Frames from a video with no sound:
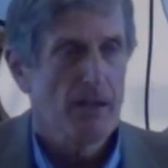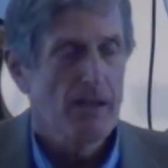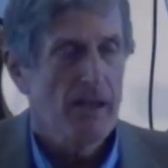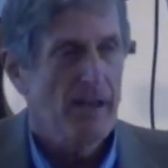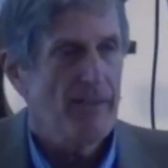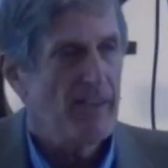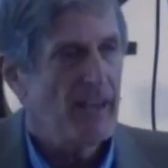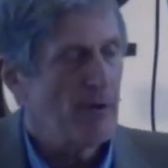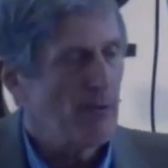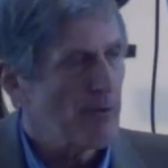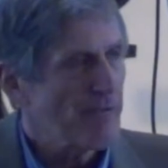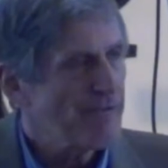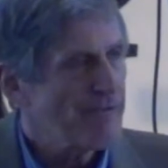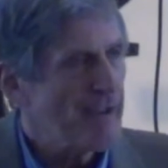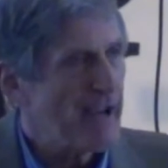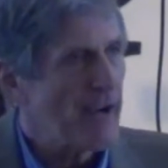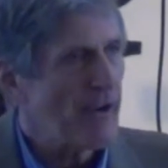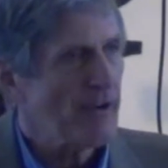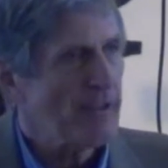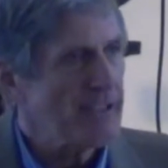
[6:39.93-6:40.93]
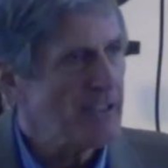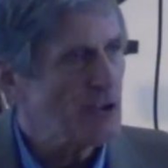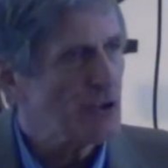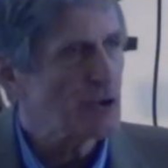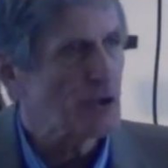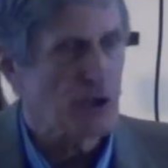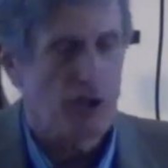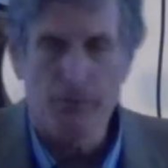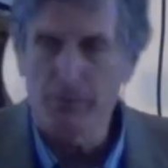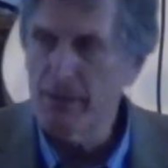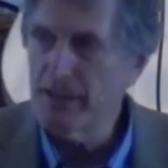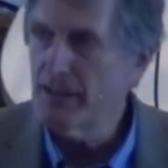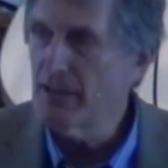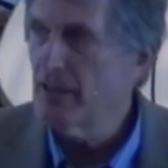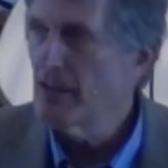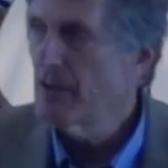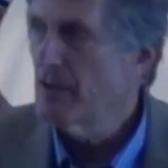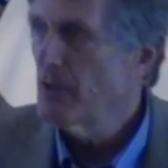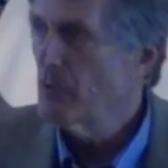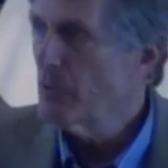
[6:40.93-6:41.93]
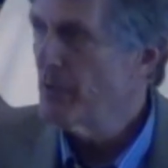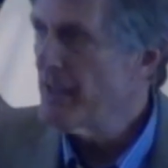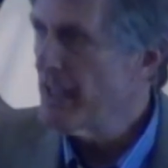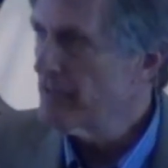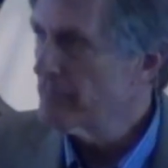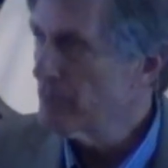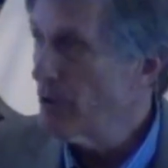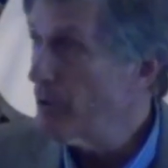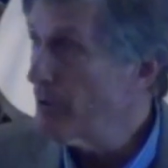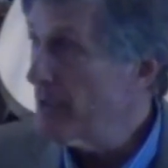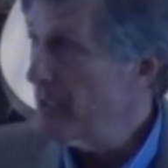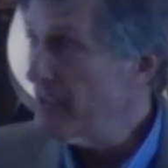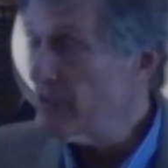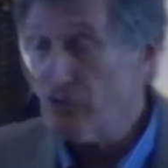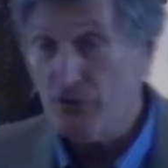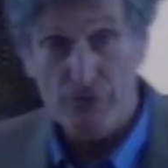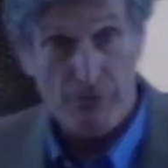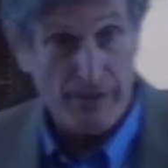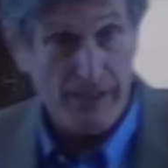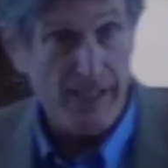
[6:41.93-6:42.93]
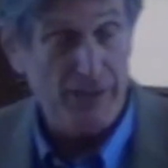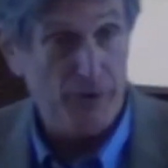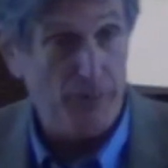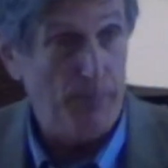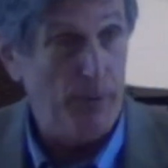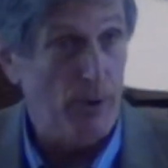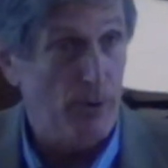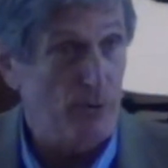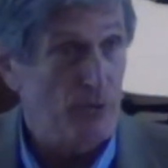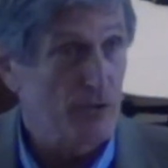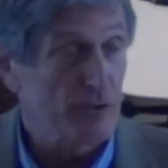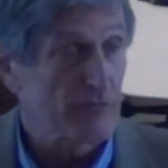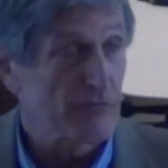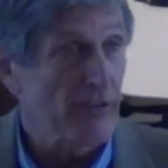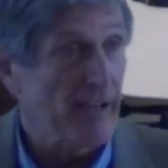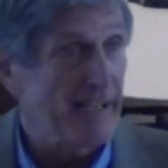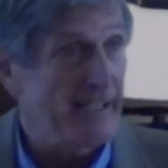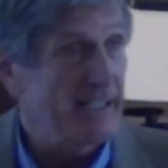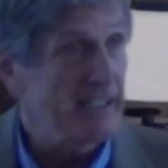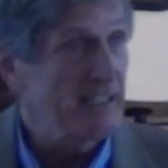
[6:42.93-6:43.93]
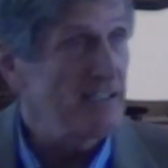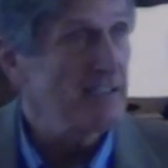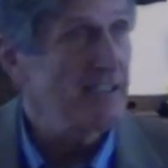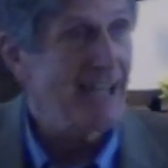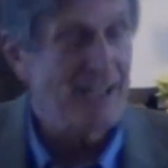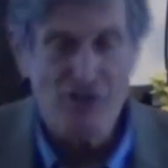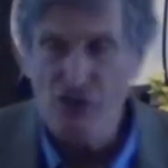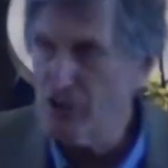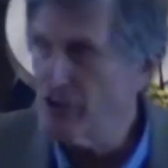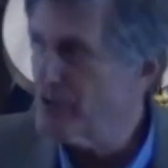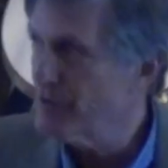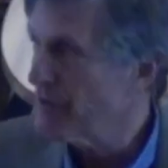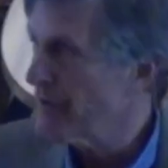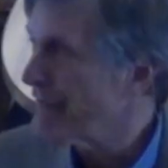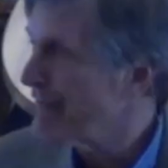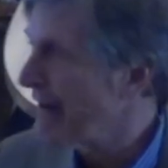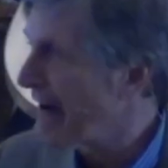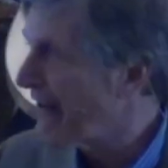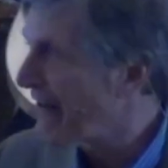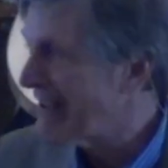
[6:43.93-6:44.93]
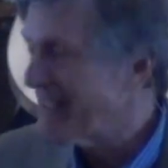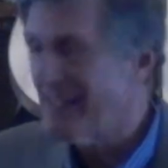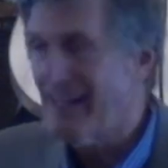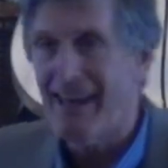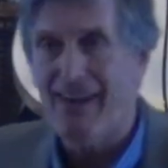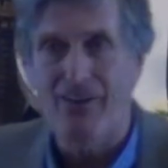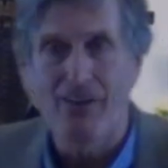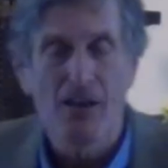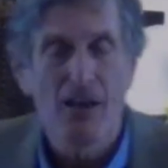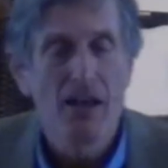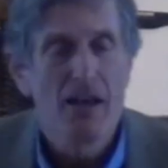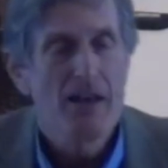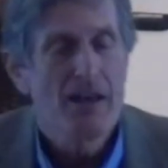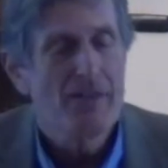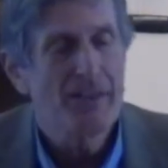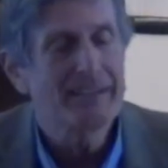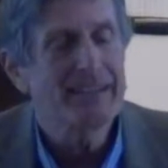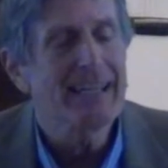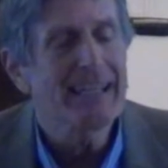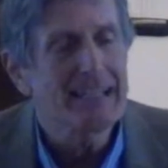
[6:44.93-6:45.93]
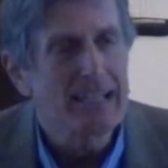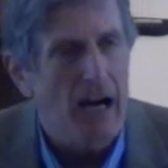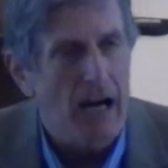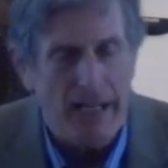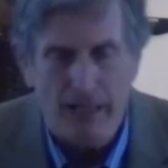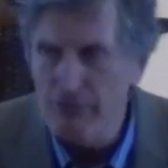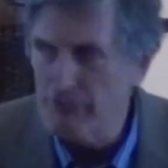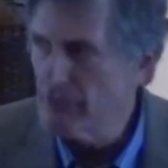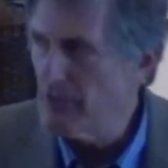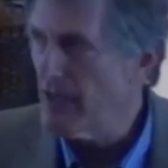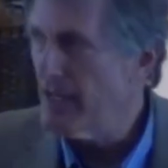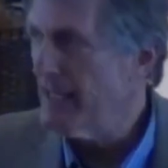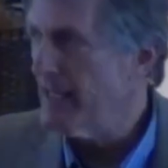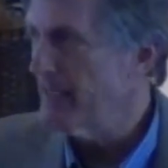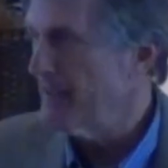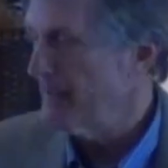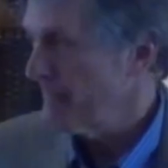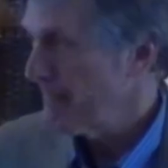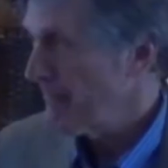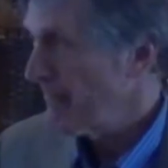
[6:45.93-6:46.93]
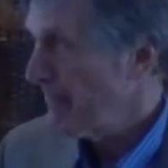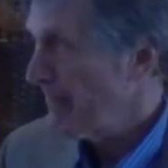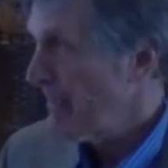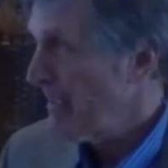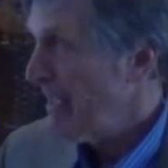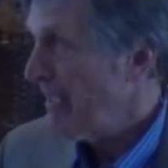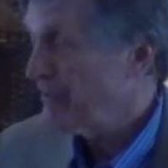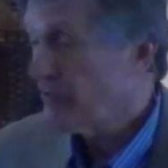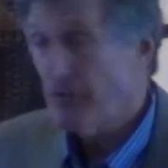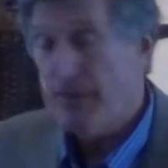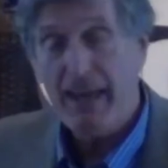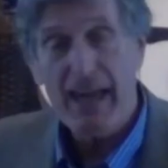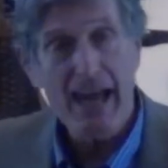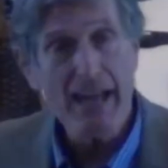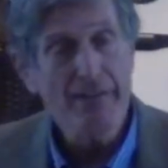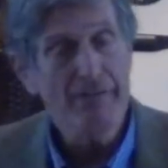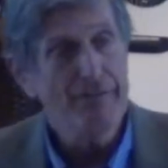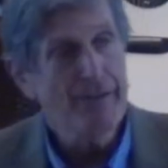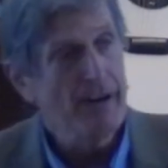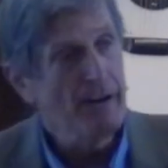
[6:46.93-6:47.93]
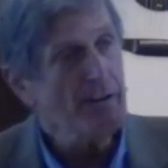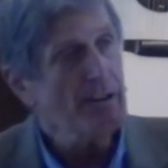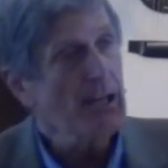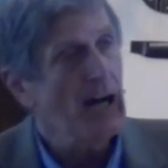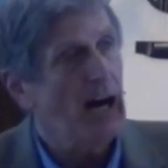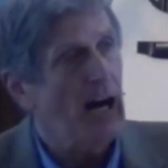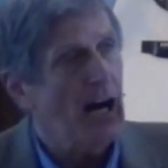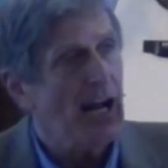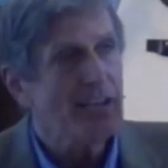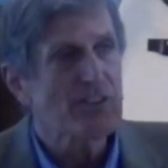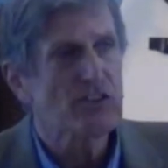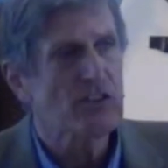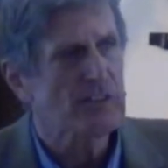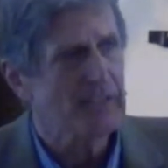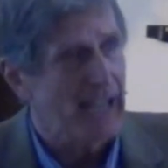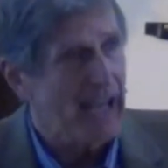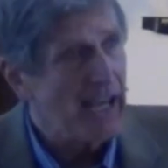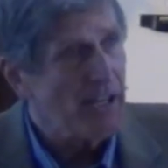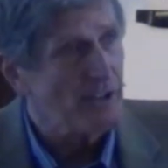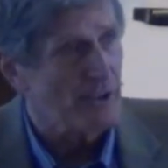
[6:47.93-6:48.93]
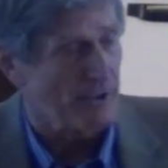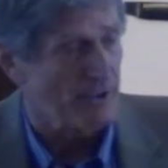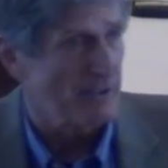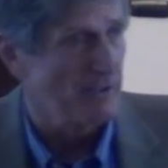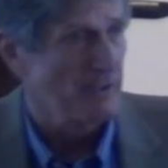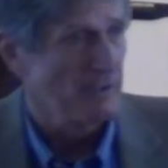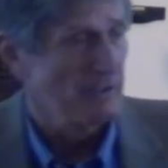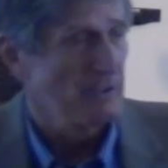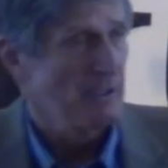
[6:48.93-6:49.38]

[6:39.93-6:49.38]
And they were very determined when they wrote history, as opposed to writing a legend or a fairy tale, that they got it right. And so they had a very high standard